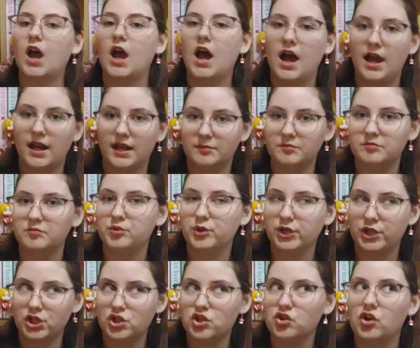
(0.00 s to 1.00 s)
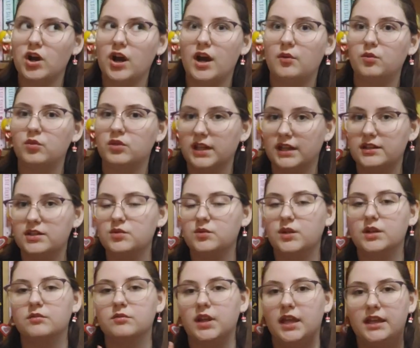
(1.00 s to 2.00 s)
I'm pretty sure I will get to
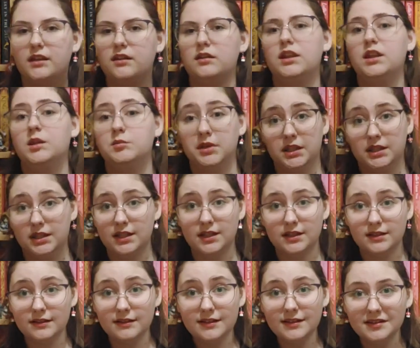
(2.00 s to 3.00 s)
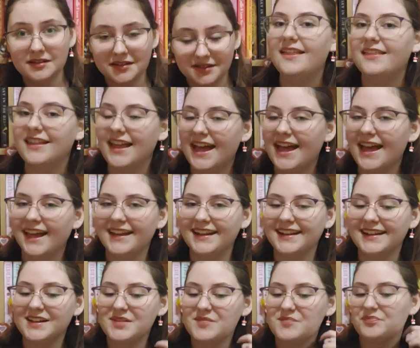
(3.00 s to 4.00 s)
it, like, immediately. And
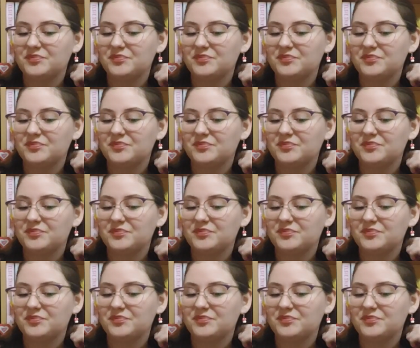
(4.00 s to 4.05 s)
then